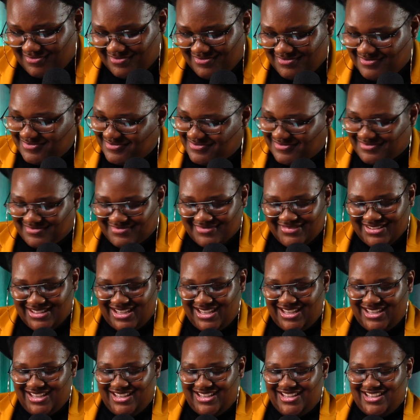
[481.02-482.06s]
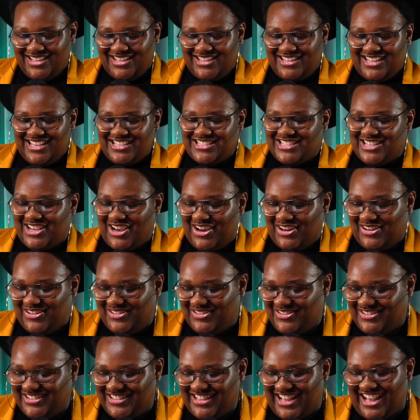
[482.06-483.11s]
Mm, let's
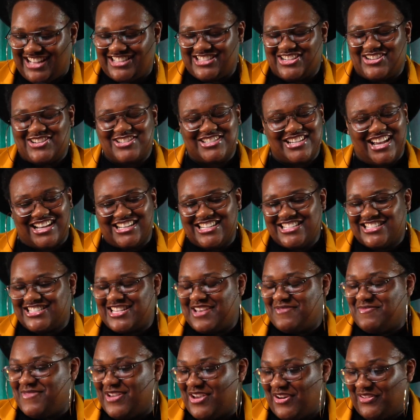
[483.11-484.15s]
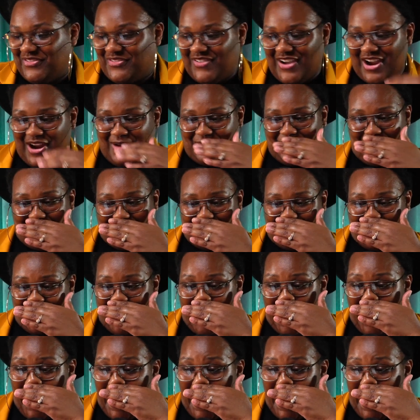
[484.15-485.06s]
go. I told y'all this set me on fire, baby.